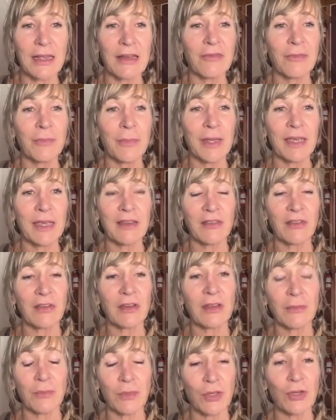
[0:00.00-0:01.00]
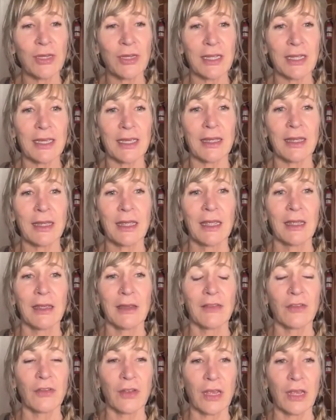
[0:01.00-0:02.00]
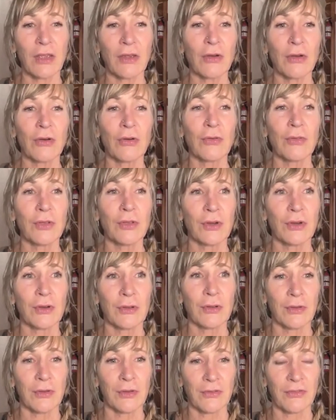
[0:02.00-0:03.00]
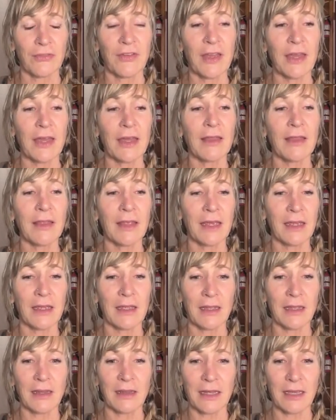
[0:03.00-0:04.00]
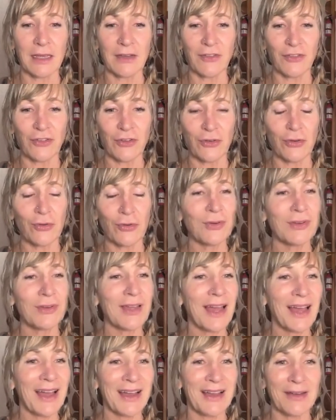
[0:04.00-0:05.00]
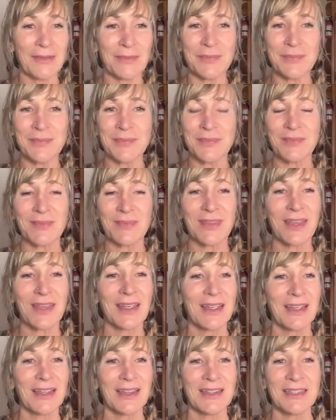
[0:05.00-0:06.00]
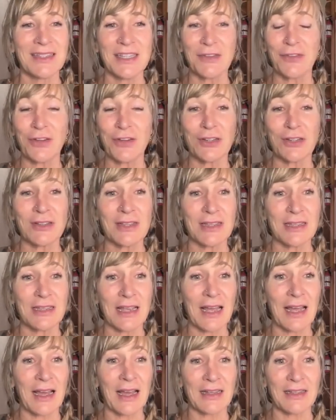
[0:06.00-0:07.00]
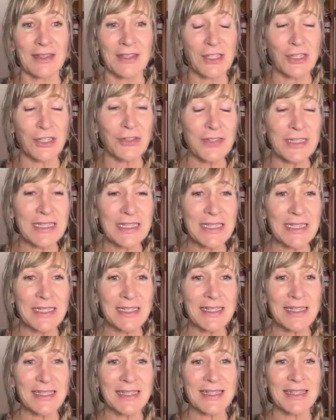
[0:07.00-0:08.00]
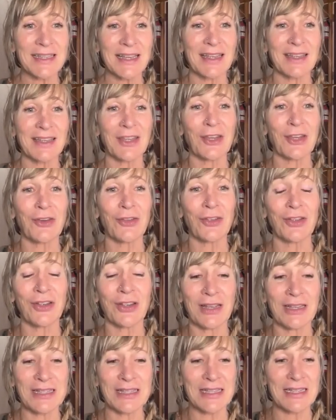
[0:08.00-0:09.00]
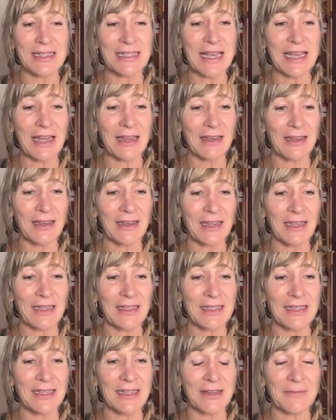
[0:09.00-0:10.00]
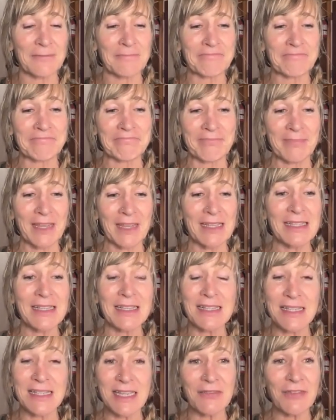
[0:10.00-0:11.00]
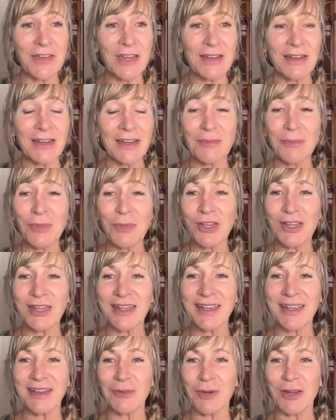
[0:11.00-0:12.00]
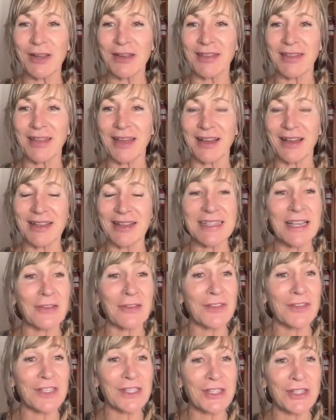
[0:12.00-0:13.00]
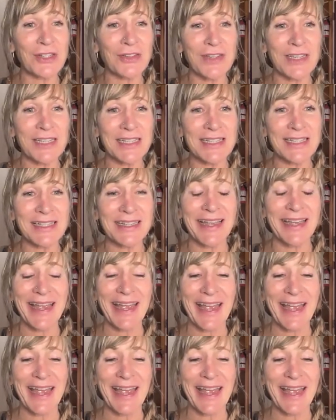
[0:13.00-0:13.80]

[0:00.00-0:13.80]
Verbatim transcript: love-based community. So they go, they're fed, they do different services, you know, there it's a SEVA community where selfless service,